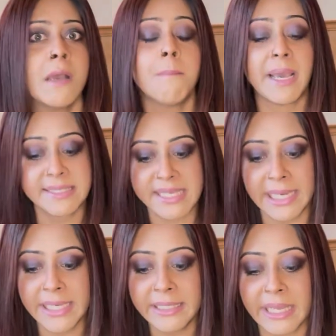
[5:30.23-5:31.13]
My
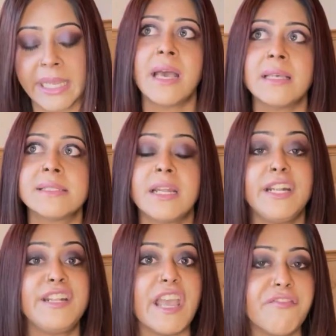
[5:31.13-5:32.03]
styling time has
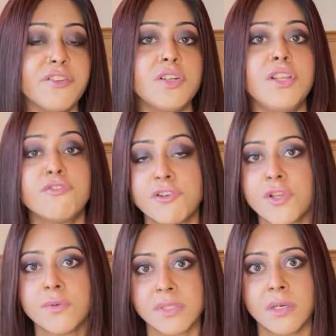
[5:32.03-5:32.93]
definitely
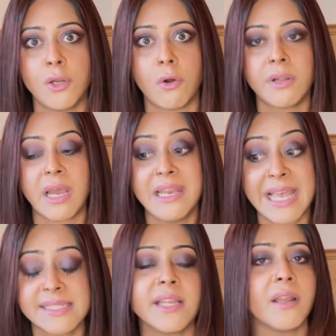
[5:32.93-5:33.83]
reduced a lot,
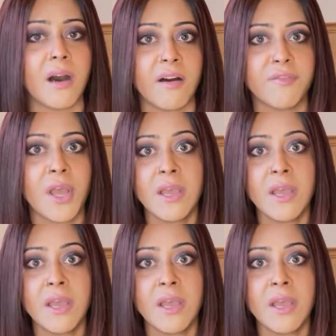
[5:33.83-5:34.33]
less than half.